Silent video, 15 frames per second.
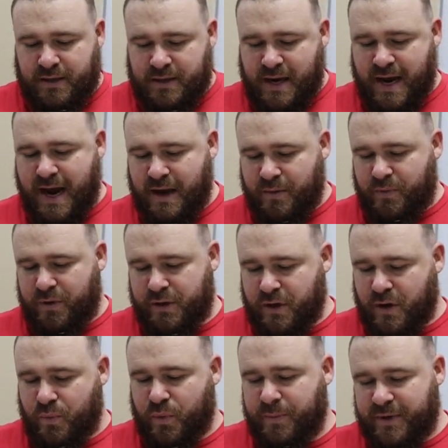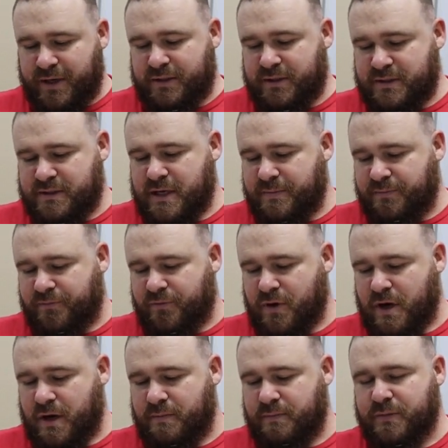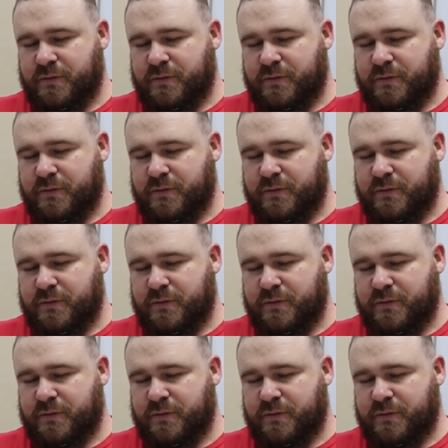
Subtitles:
yeah, we picked this up from